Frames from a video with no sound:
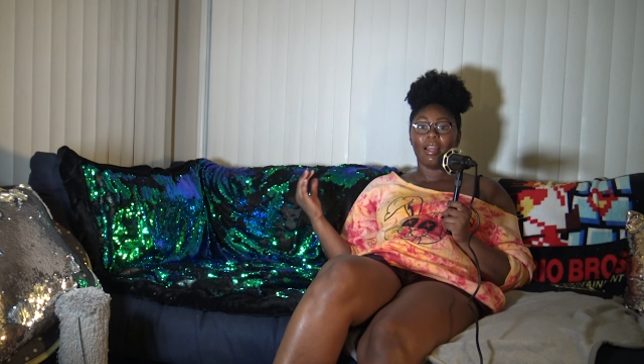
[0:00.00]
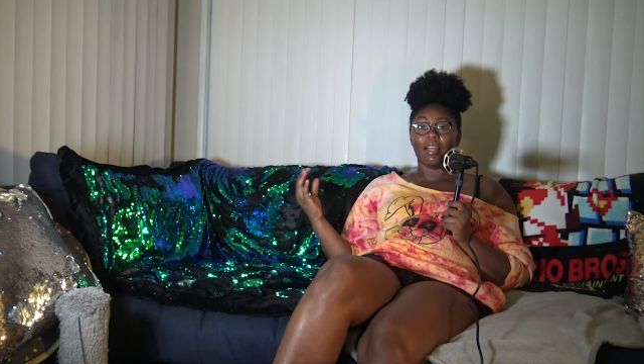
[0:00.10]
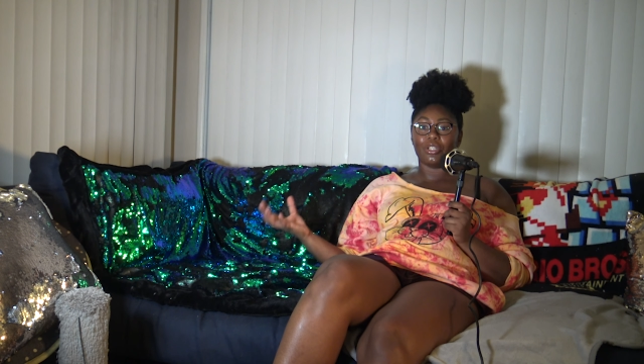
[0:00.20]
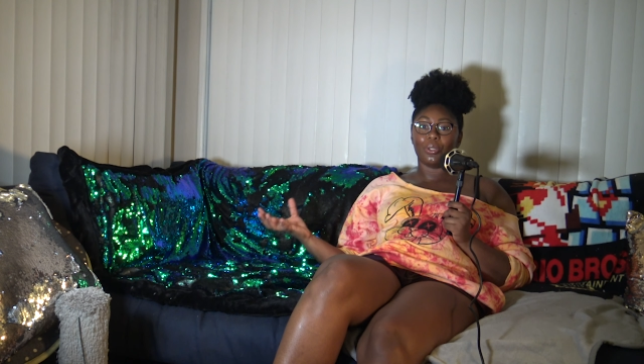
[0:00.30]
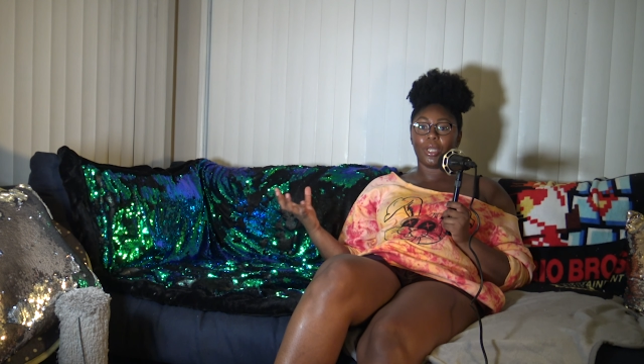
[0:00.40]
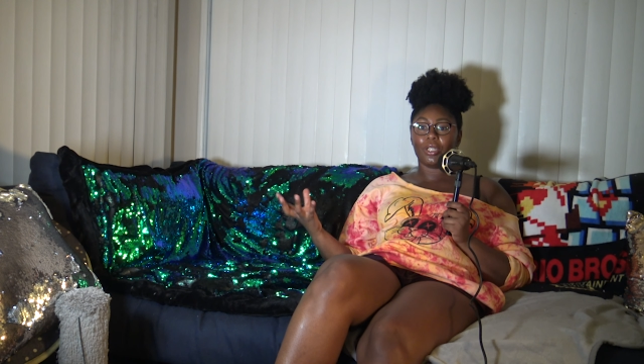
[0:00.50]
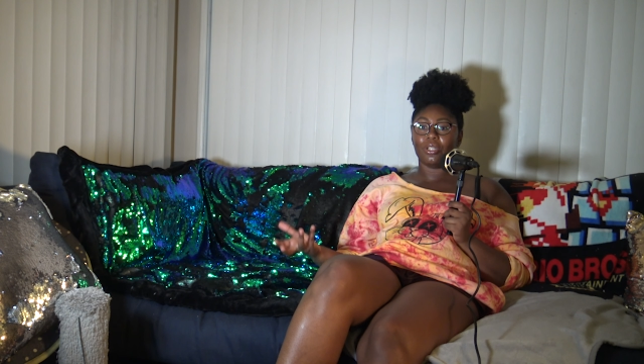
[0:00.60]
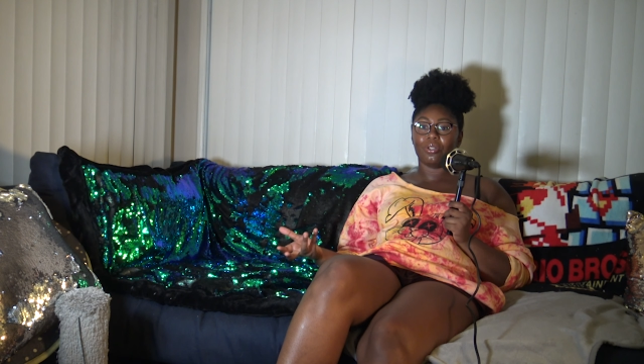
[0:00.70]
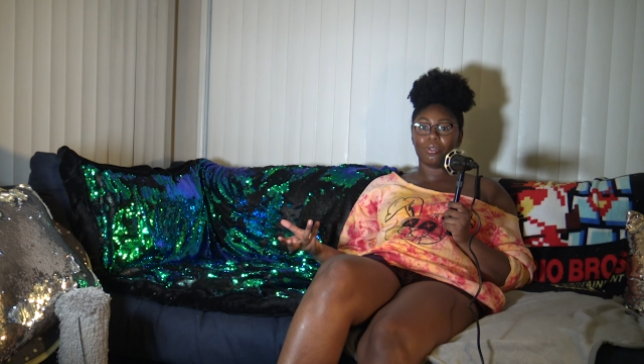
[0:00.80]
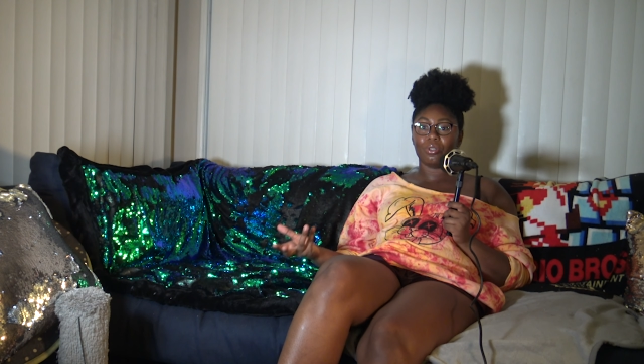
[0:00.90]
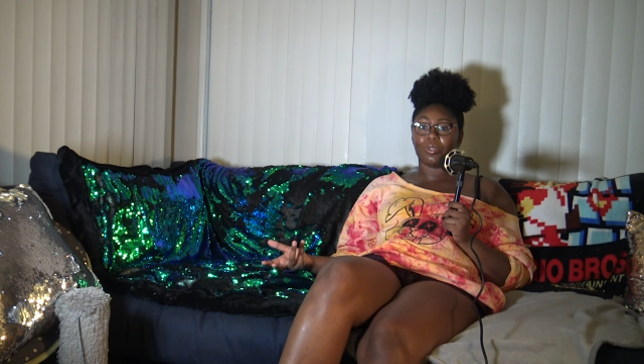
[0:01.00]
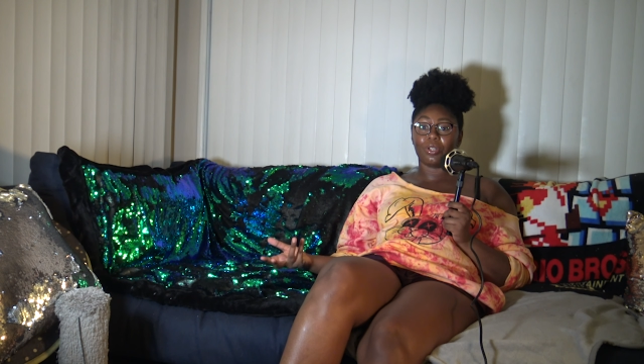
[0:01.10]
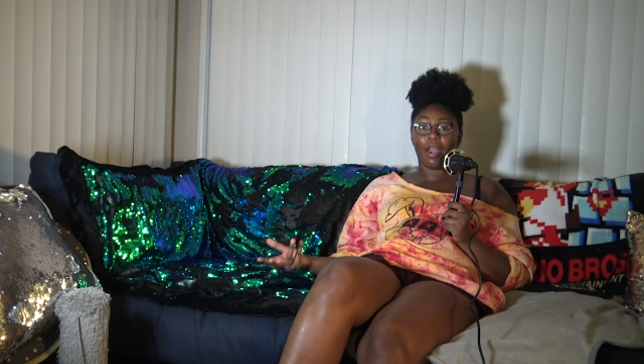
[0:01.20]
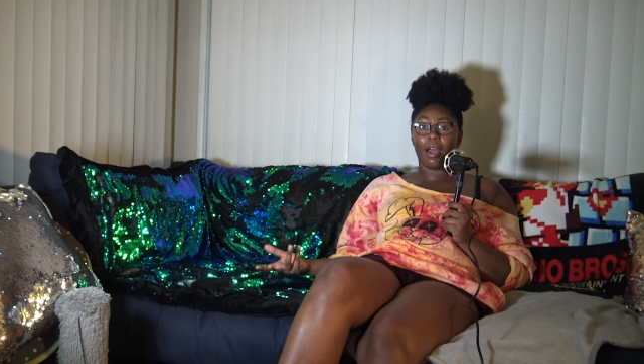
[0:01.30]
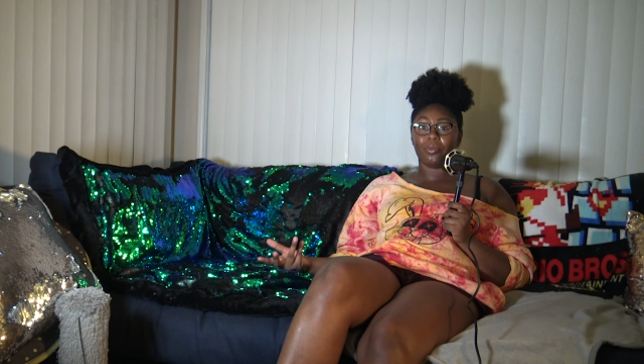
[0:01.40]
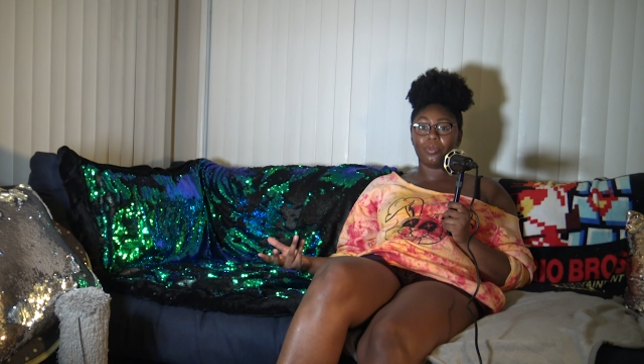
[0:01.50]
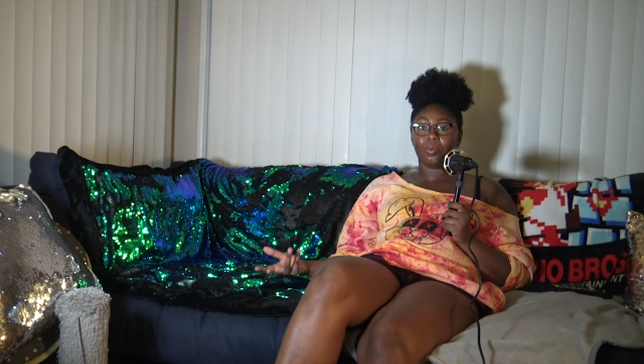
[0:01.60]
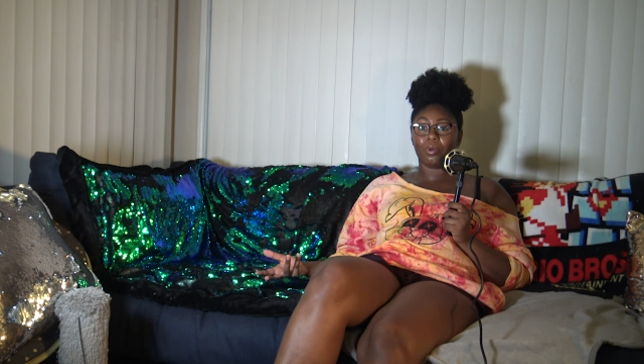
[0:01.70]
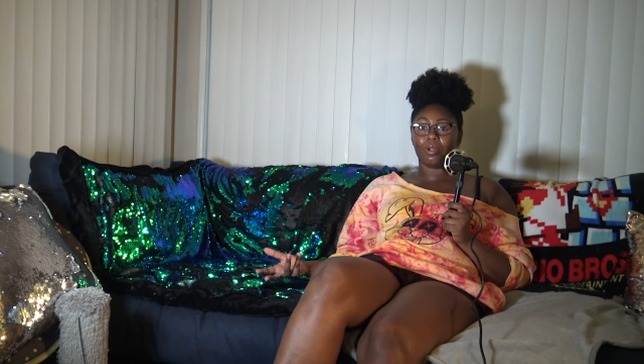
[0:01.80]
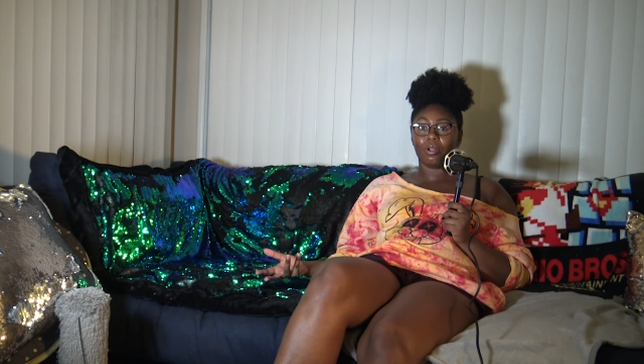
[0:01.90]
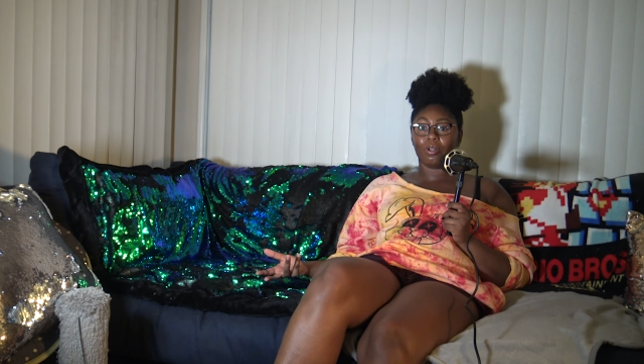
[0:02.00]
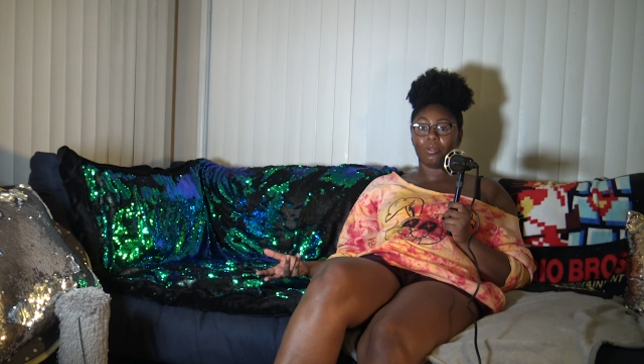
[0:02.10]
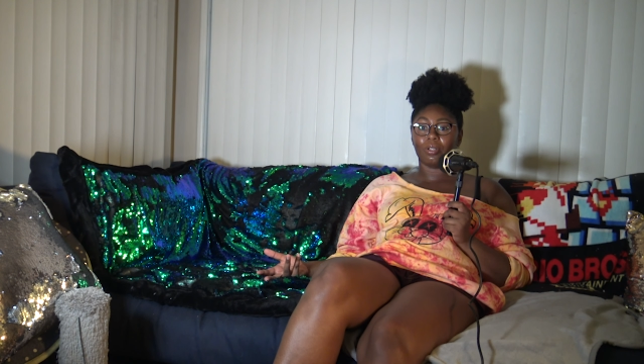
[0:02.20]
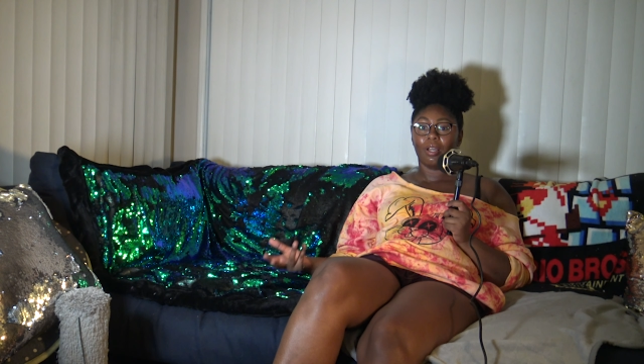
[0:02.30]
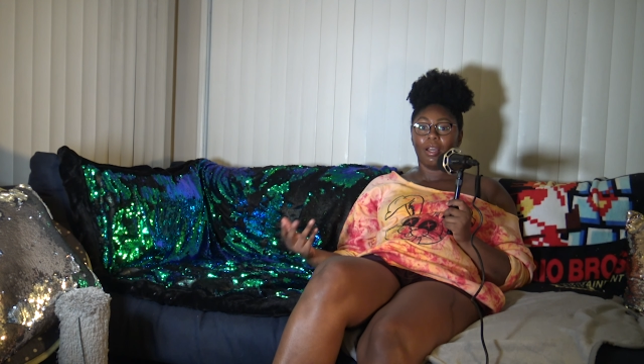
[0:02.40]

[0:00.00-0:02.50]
that you can use when you're out in the world